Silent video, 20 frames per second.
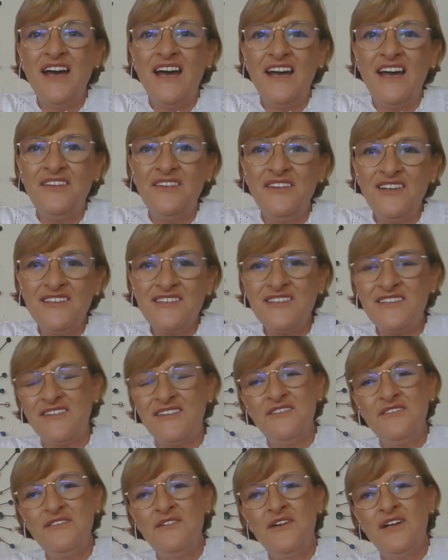And
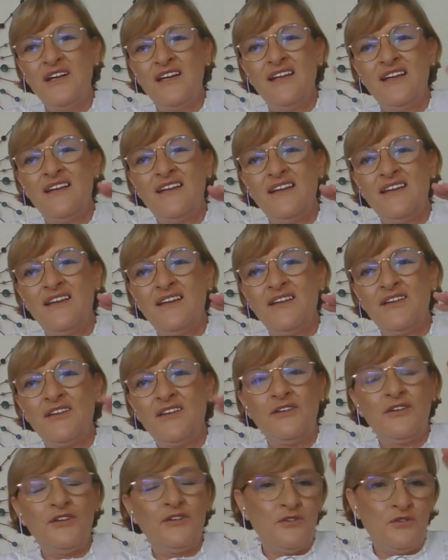also,
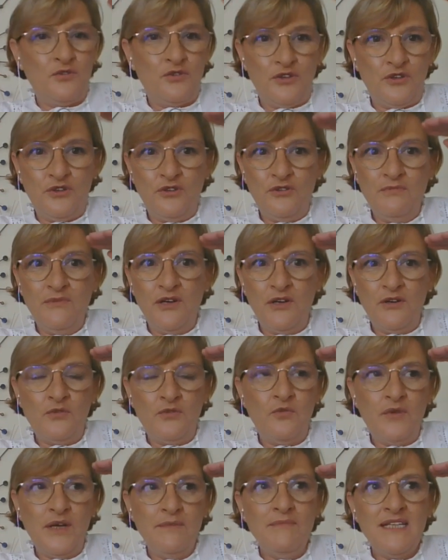
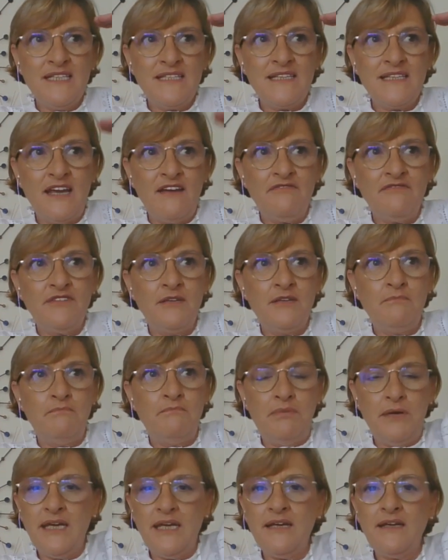we must have the
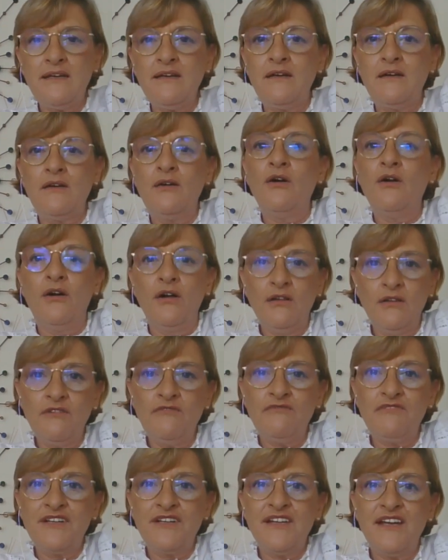big goal
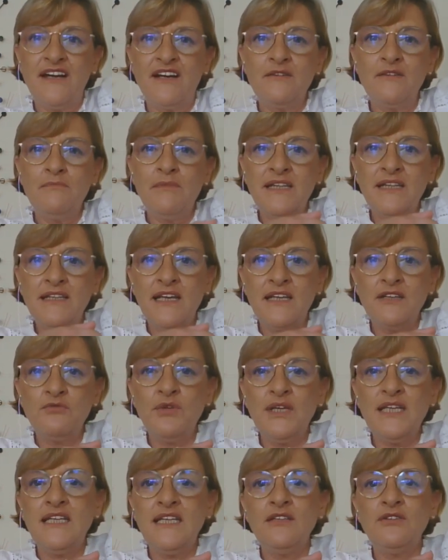over there, but then
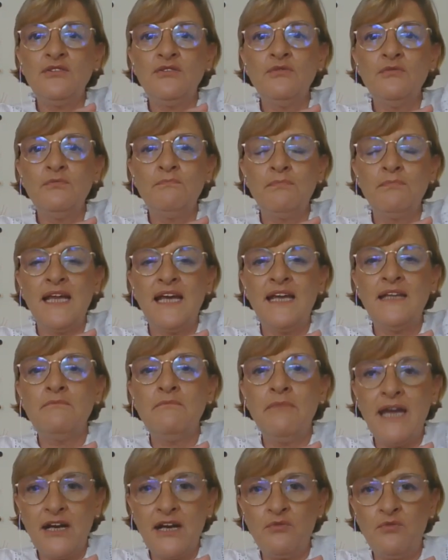we need to
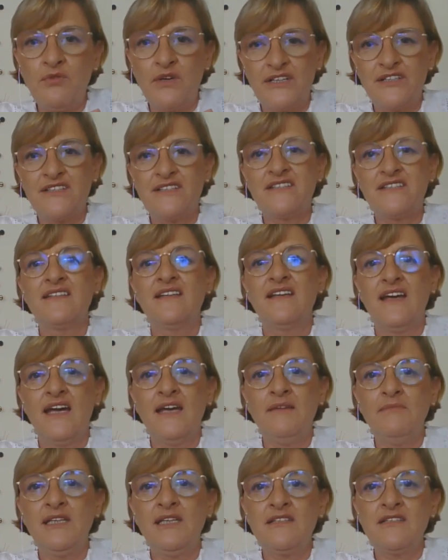plan backwards.
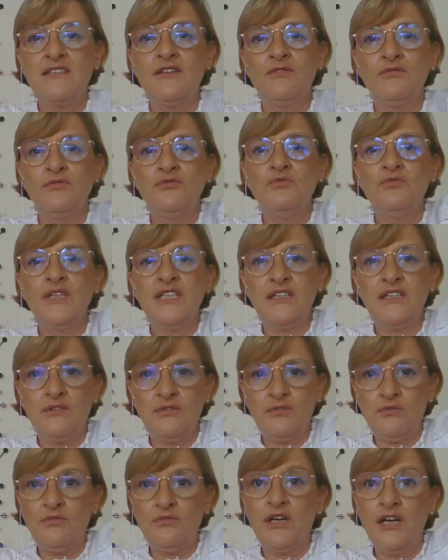I mean, so
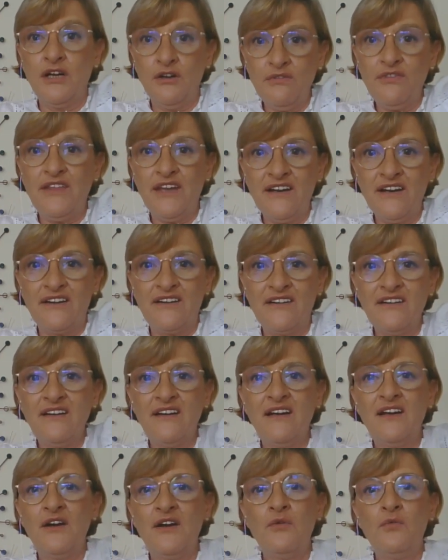to go
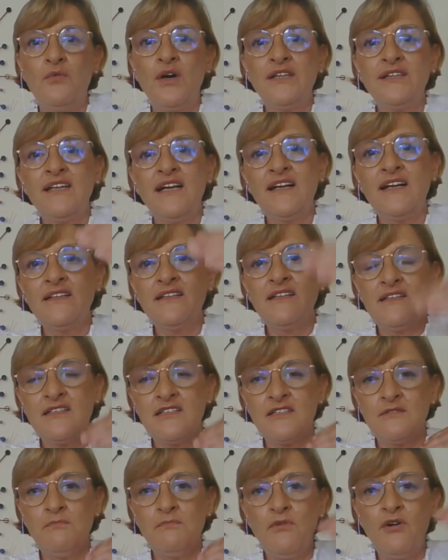there, what are the
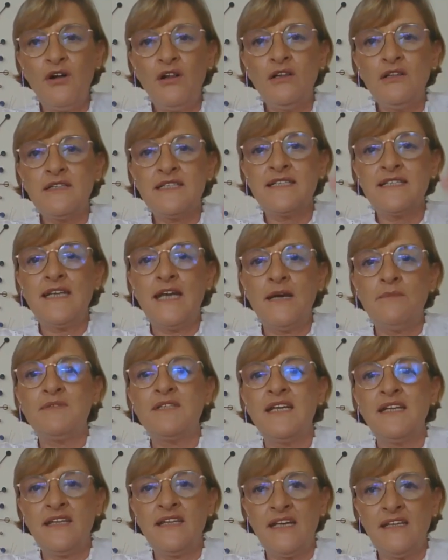small steps
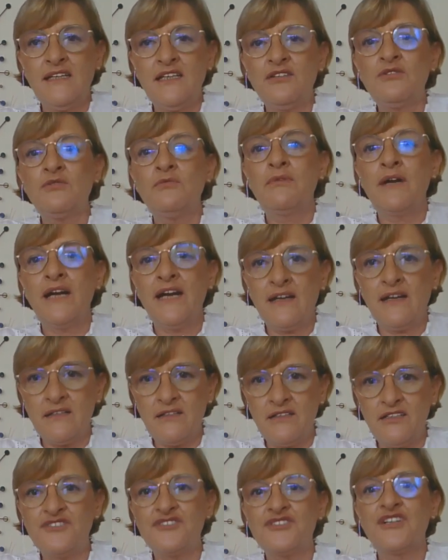that I need to
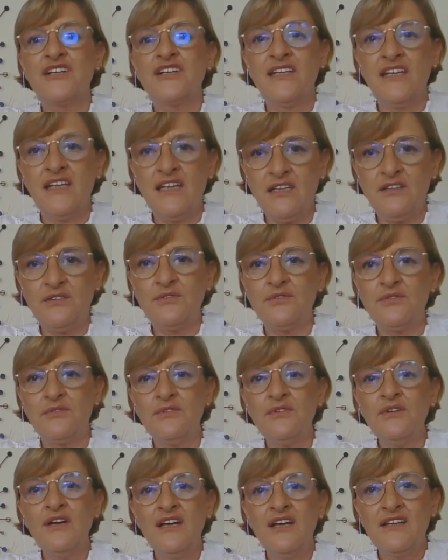break the journey
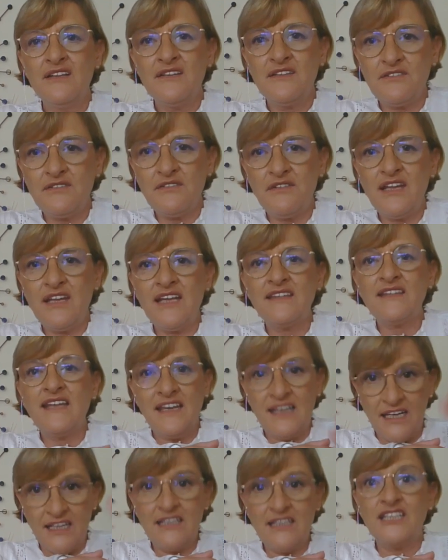into so that
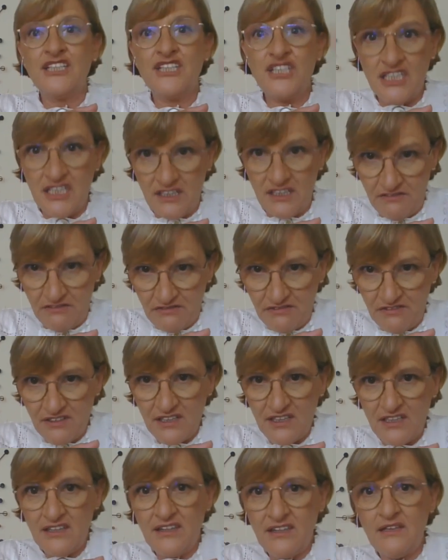I can achieve
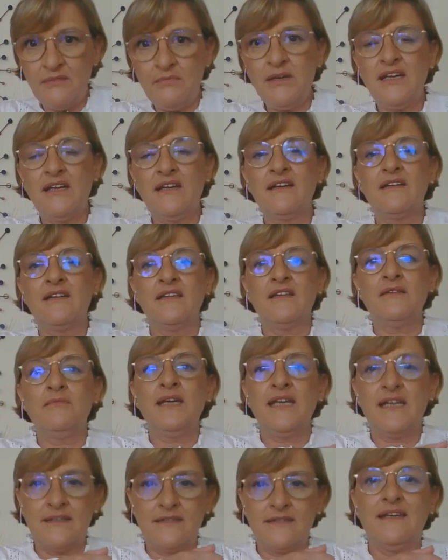the
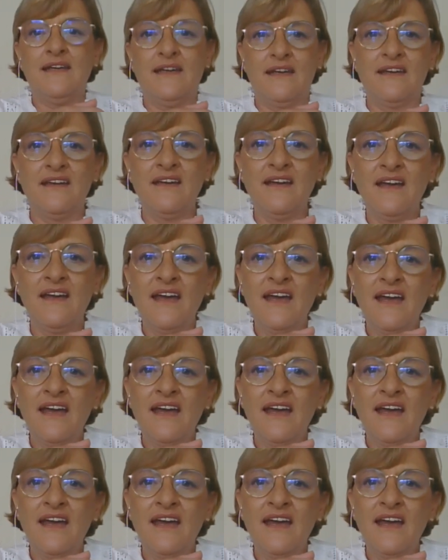big thing?